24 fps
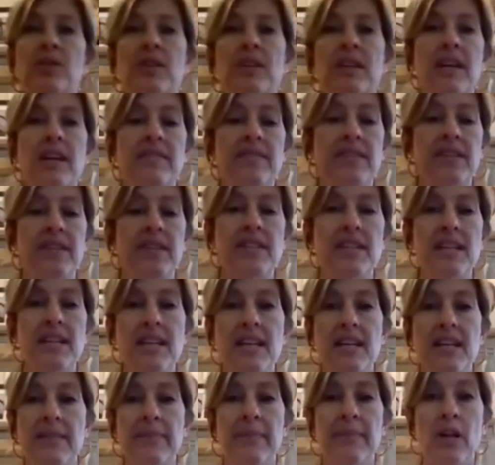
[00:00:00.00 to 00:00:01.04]
start
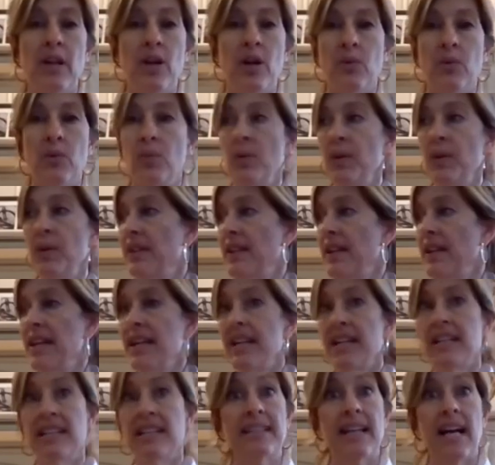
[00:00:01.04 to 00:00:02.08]
every day
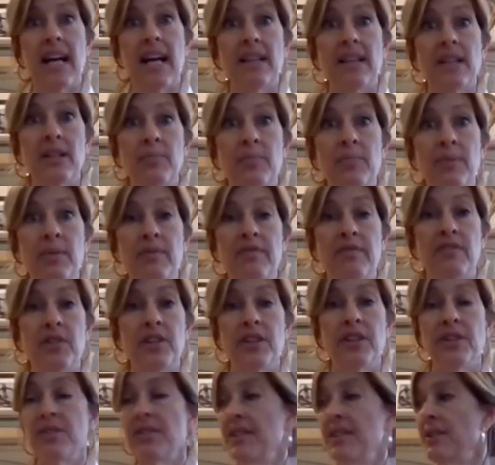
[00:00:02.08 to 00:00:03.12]
with a salad
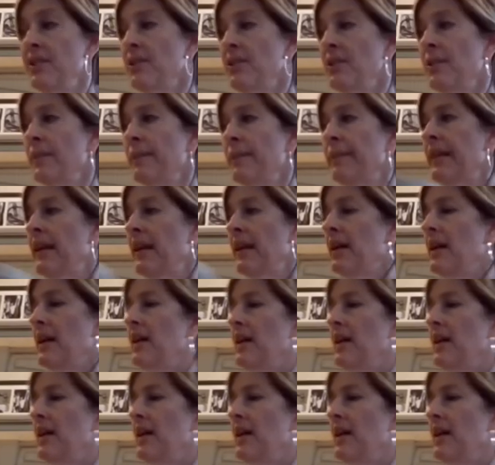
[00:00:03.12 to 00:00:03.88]
before your dinner